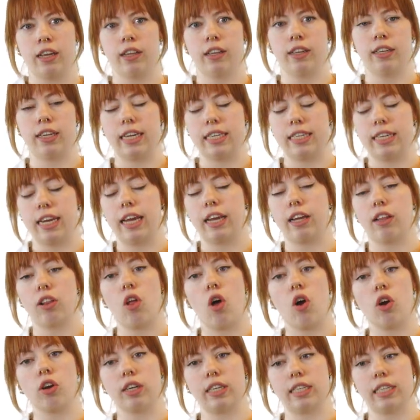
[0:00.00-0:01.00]
take
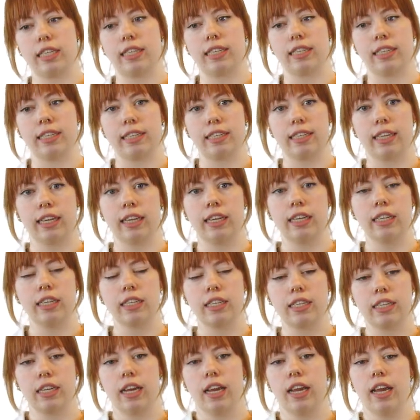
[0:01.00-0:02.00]
long distance
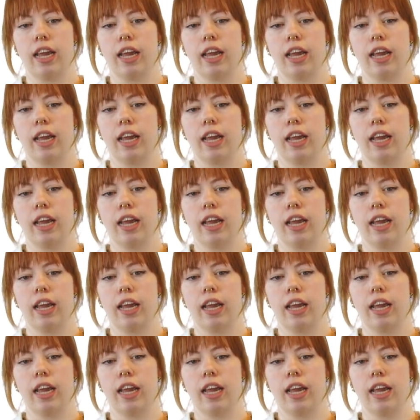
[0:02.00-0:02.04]
links